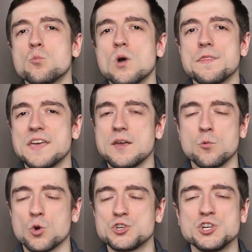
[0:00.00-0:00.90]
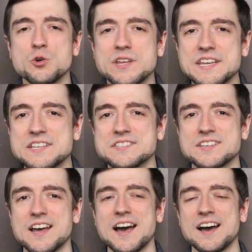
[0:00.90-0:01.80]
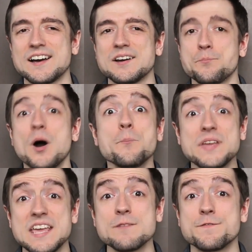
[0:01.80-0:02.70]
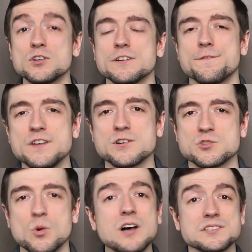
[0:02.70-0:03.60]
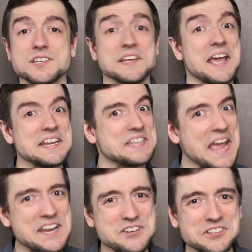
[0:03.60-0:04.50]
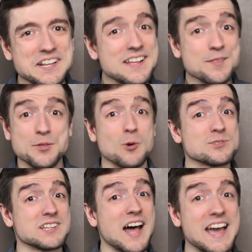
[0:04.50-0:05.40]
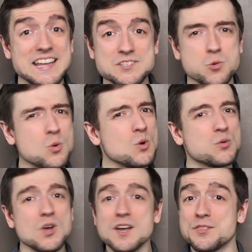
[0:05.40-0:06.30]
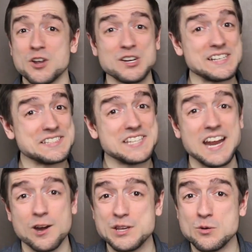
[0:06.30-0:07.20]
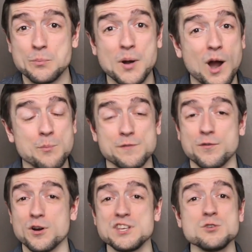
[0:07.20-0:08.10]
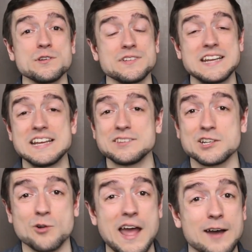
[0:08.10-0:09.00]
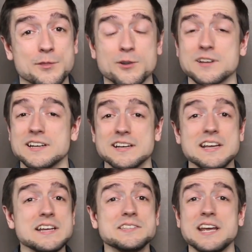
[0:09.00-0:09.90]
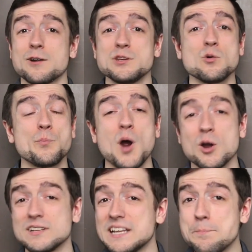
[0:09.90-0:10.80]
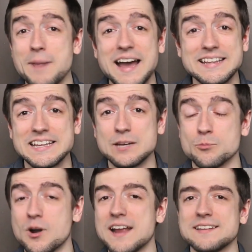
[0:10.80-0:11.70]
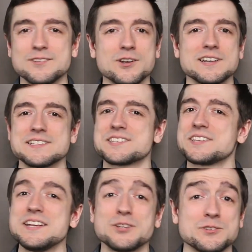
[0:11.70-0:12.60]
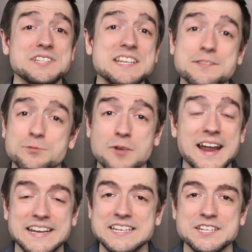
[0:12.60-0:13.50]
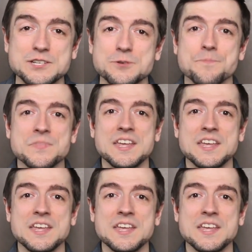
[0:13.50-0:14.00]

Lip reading: what they were doing is pumping him full of fear as well, saying, "Hey, Daniel, those lions, whew, they're going to tear you apart before you even hit the ground. They're going to tear you apart limb by limb, right? They're going to sink their teeth right into you."